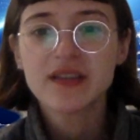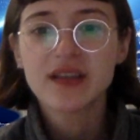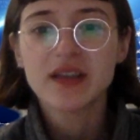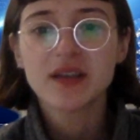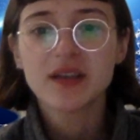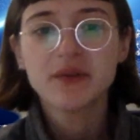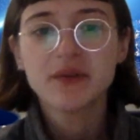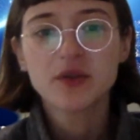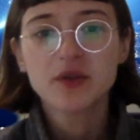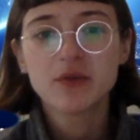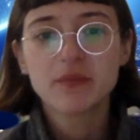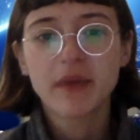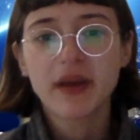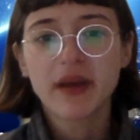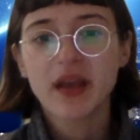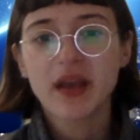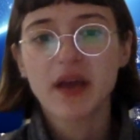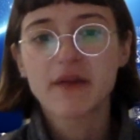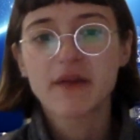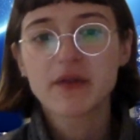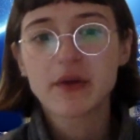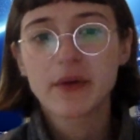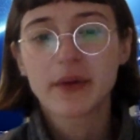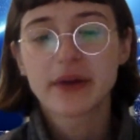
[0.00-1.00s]
Anyone who might
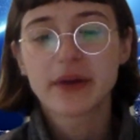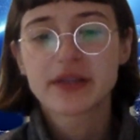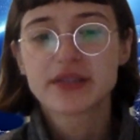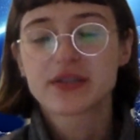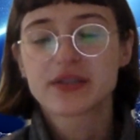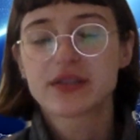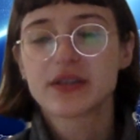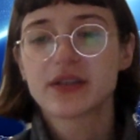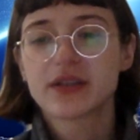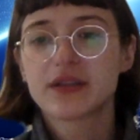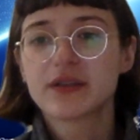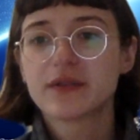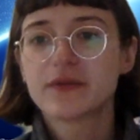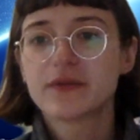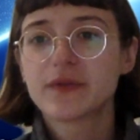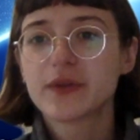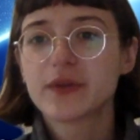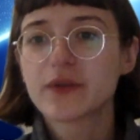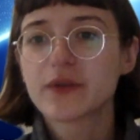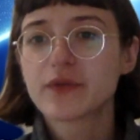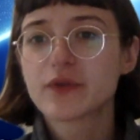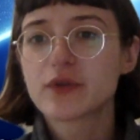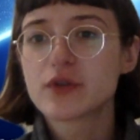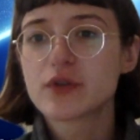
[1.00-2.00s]
have a question,
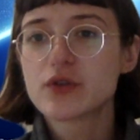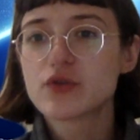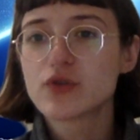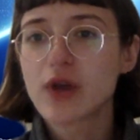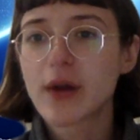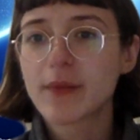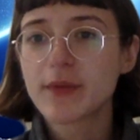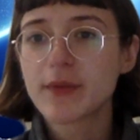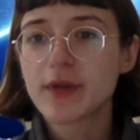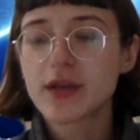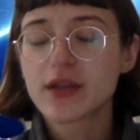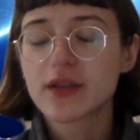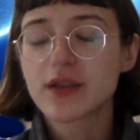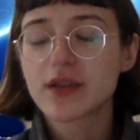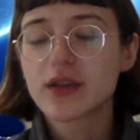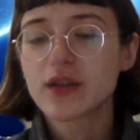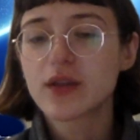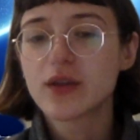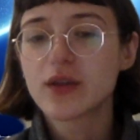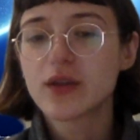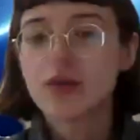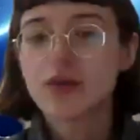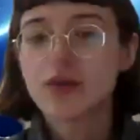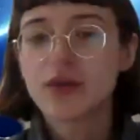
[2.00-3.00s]
feel free to drop it in the
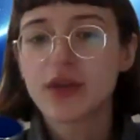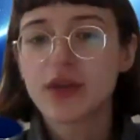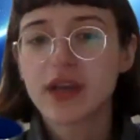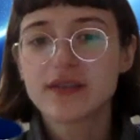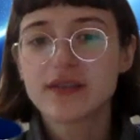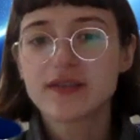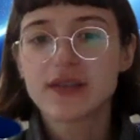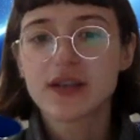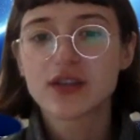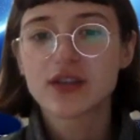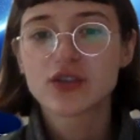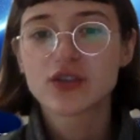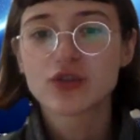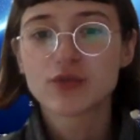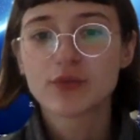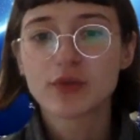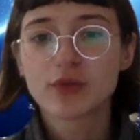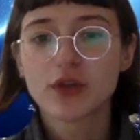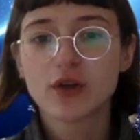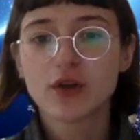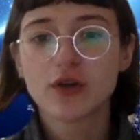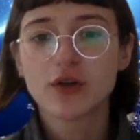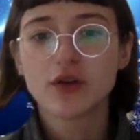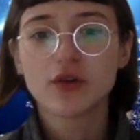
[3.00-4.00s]
Q&A section
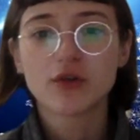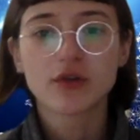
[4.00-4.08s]
below